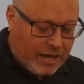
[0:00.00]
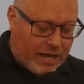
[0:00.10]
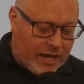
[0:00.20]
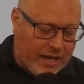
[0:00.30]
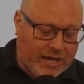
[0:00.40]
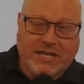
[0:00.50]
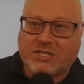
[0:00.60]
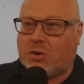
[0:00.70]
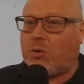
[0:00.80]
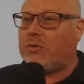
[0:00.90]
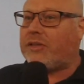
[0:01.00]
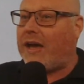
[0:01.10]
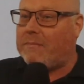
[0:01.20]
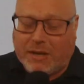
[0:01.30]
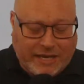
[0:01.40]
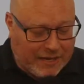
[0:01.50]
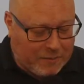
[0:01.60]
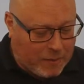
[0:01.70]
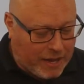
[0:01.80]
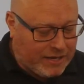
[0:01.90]
He's the author, and Mick
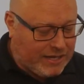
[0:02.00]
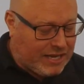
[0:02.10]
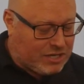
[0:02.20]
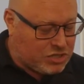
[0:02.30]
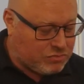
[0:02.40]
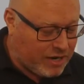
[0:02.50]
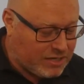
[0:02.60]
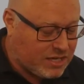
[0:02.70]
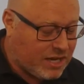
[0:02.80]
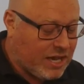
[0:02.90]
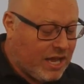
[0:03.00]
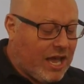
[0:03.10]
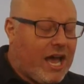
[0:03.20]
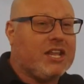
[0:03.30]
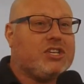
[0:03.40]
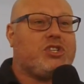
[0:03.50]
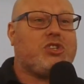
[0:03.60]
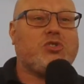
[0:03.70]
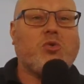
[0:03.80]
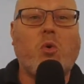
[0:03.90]
Inkpen, the illustrator. And it's
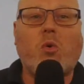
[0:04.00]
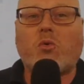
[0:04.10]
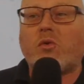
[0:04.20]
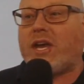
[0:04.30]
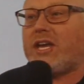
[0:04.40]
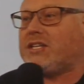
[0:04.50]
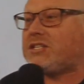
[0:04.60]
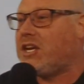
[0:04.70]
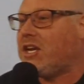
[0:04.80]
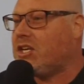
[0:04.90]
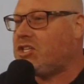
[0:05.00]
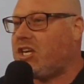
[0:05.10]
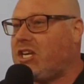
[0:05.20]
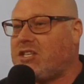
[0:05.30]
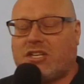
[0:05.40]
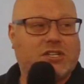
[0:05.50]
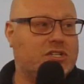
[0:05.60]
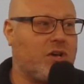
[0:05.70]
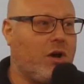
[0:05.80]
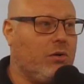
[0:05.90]
Stories Jesus
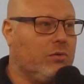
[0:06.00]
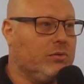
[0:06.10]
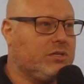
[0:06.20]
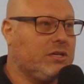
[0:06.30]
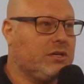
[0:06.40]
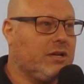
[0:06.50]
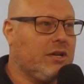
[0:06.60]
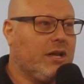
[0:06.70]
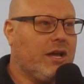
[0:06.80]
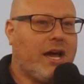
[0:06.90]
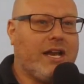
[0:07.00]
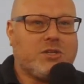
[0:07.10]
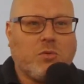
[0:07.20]
Told. And it's a